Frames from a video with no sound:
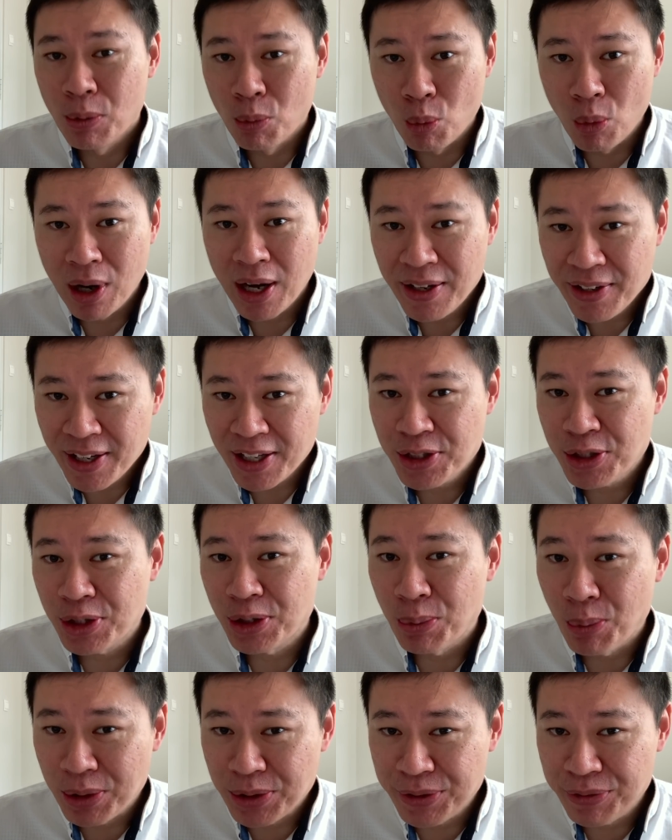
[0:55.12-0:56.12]
$100
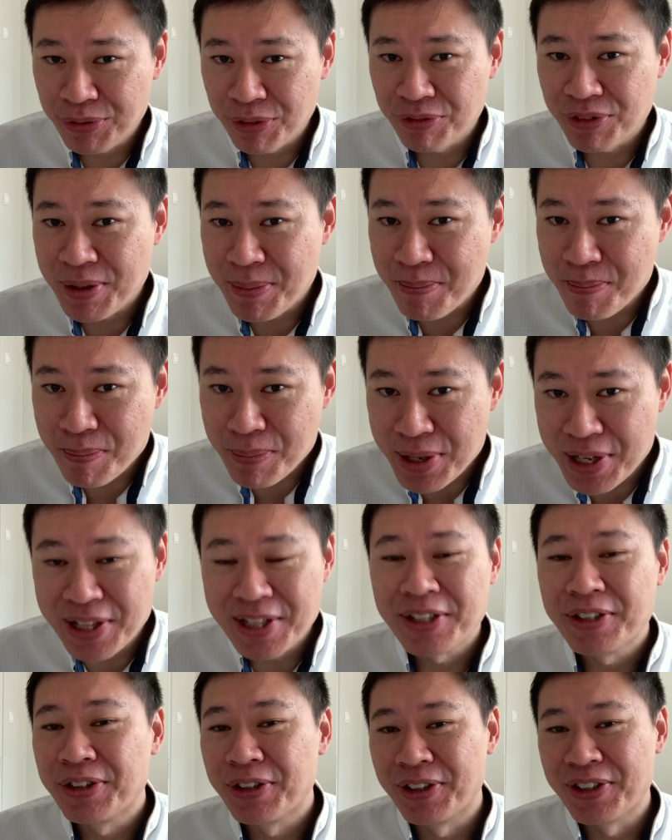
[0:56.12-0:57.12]
to $150
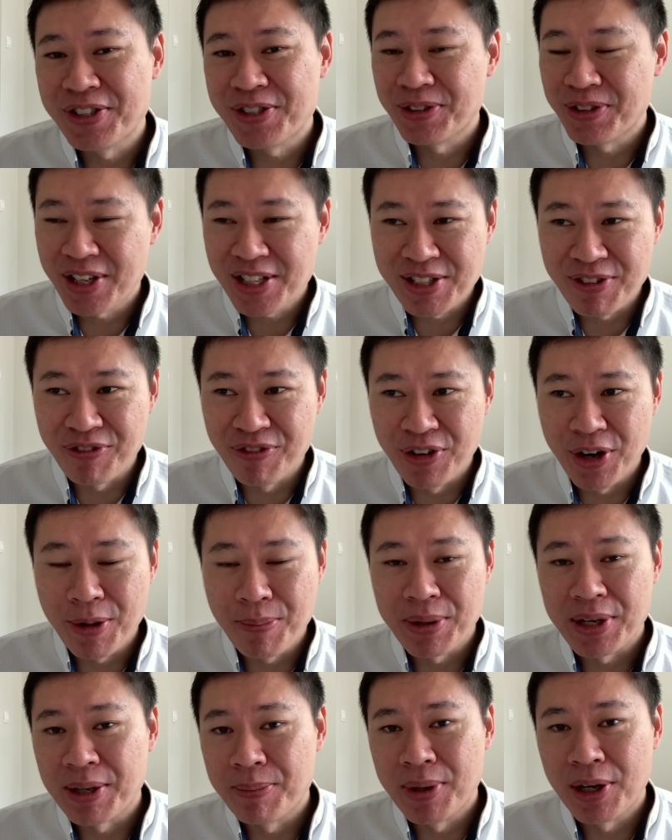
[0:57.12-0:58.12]
million, so that's a very
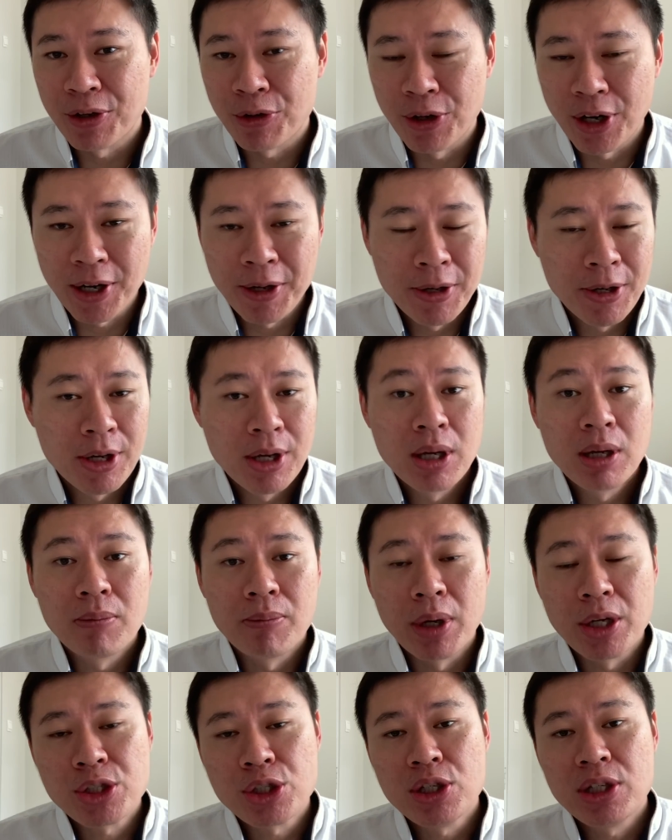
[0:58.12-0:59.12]
big amount, correct?
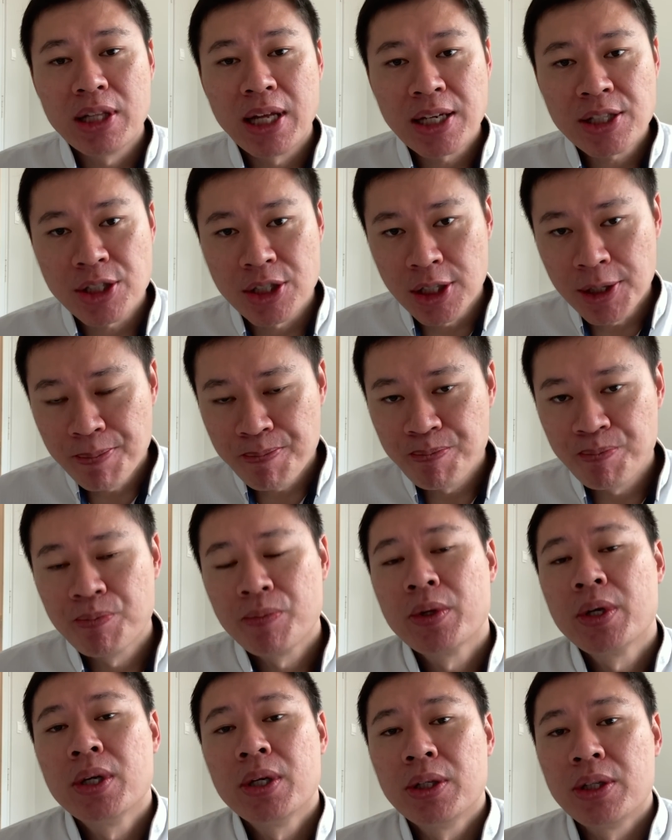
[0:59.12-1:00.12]
But actually last year,
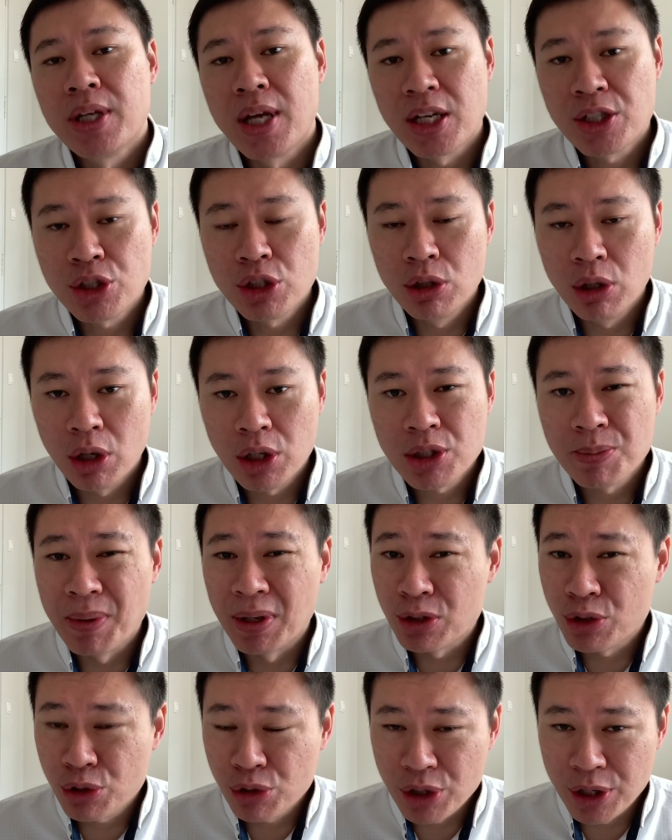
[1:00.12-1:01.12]
they actually lost
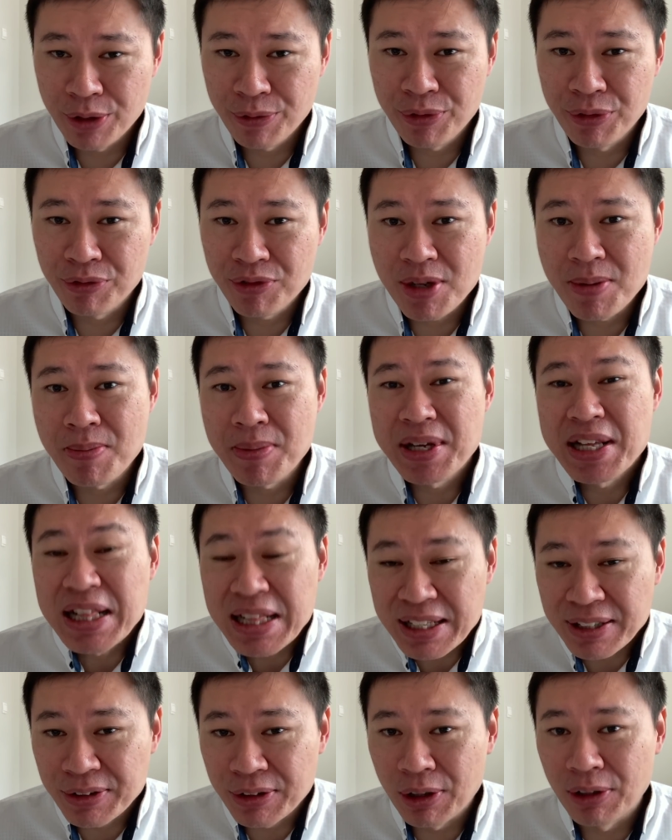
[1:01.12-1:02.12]
about $350
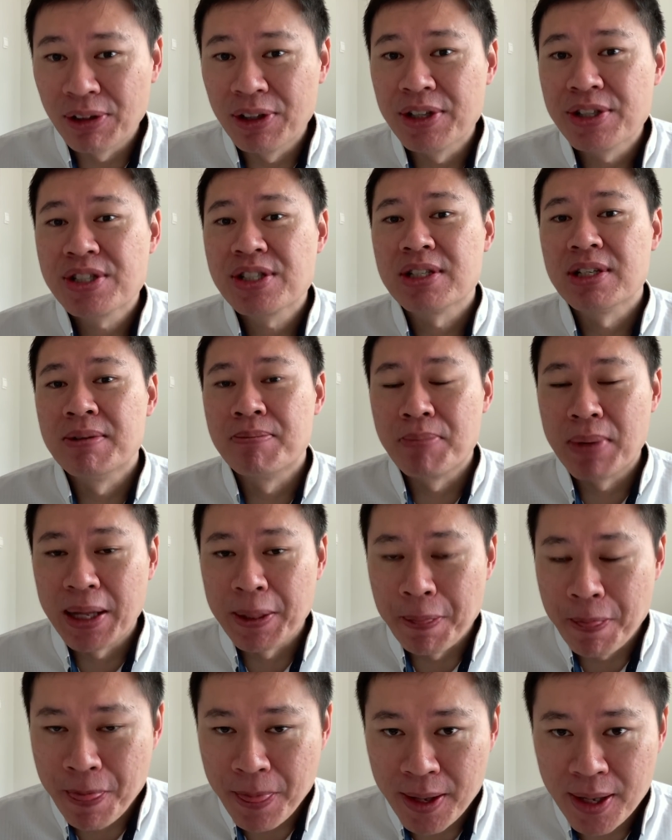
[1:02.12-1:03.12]
million a
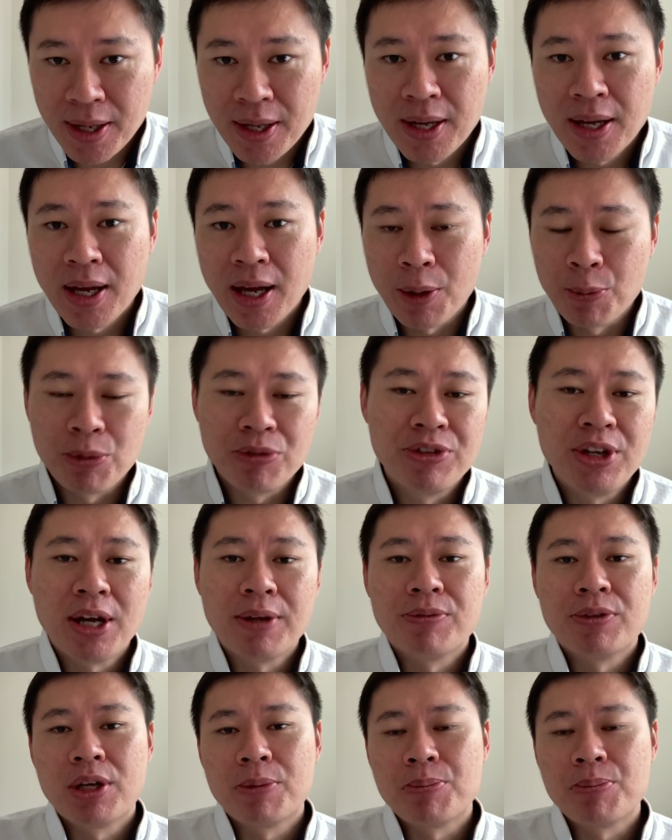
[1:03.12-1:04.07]
month. And with that, they've